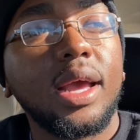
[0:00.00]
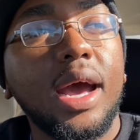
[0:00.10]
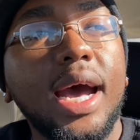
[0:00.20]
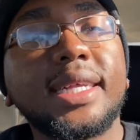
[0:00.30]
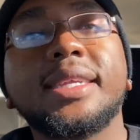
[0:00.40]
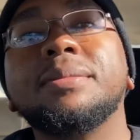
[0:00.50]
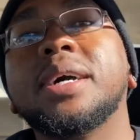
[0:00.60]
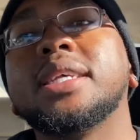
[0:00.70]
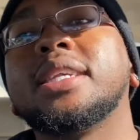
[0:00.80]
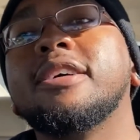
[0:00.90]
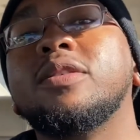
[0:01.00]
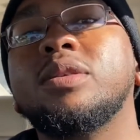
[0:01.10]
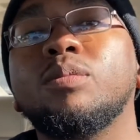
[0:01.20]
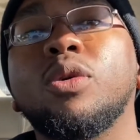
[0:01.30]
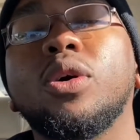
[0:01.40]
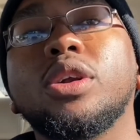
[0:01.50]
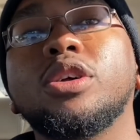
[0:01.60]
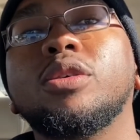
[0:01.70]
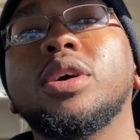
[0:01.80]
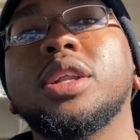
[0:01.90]
I see myself more
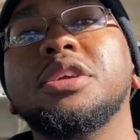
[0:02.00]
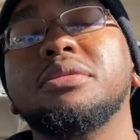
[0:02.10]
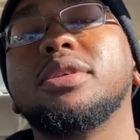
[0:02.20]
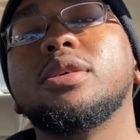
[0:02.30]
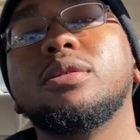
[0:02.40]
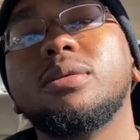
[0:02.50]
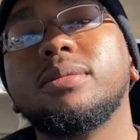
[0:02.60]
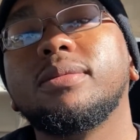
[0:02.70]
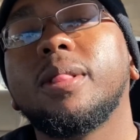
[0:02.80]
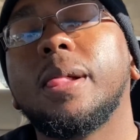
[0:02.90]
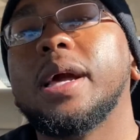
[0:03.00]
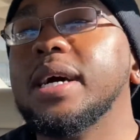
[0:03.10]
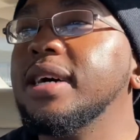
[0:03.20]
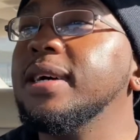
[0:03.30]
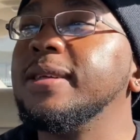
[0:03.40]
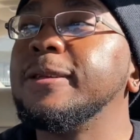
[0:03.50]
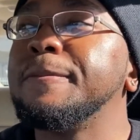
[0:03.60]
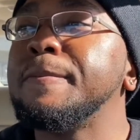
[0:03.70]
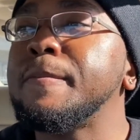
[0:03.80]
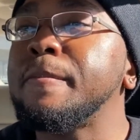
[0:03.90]
doing YouTube because
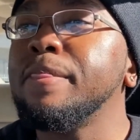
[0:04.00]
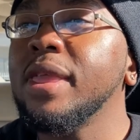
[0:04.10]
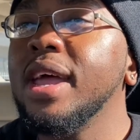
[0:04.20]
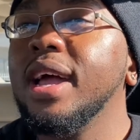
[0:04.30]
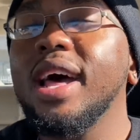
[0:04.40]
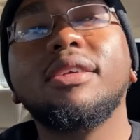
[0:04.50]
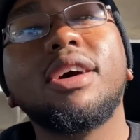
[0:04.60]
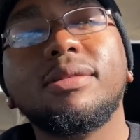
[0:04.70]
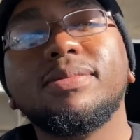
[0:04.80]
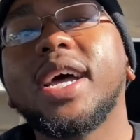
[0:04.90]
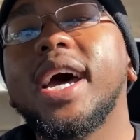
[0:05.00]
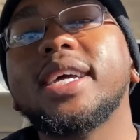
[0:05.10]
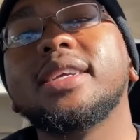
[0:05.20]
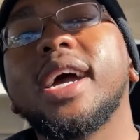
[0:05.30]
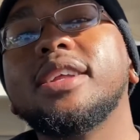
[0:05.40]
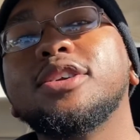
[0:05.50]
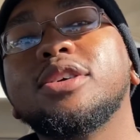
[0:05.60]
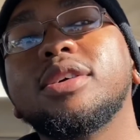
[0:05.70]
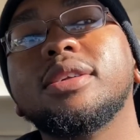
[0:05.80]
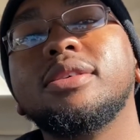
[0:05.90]
I don't don't know. I actually kind of
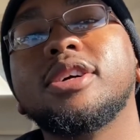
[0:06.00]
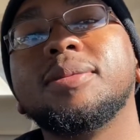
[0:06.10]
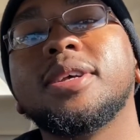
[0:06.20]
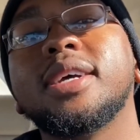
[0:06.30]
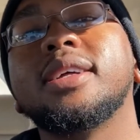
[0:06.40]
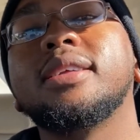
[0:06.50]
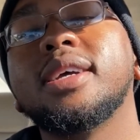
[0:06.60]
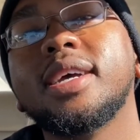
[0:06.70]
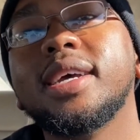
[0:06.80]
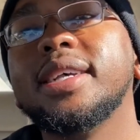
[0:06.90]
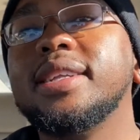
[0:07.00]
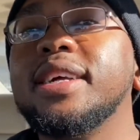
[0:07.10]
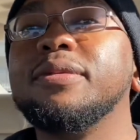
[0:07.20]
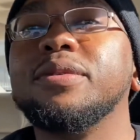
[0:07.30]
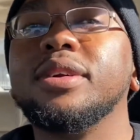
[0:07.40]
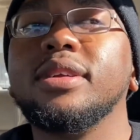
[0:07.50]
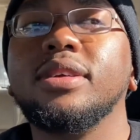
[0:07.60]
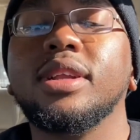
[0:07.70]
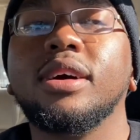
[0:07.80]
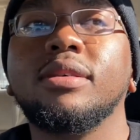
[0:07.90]
enjoy it. You know what I'm saying? It's different,
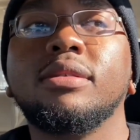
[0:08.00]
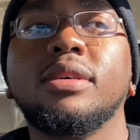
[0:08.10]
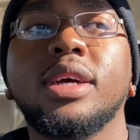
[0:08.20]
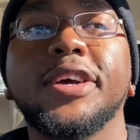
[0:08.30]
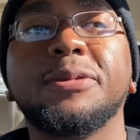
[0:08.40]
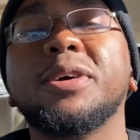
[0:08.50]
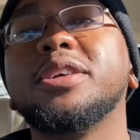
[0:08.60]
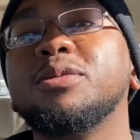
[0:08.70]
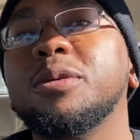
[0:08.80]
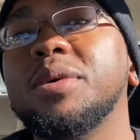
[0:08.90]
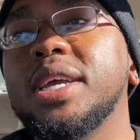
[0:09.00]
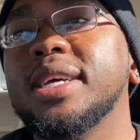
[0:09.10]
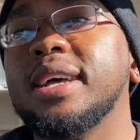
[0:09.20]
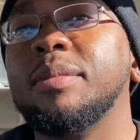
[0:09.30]
you know? Especially with me, because I'm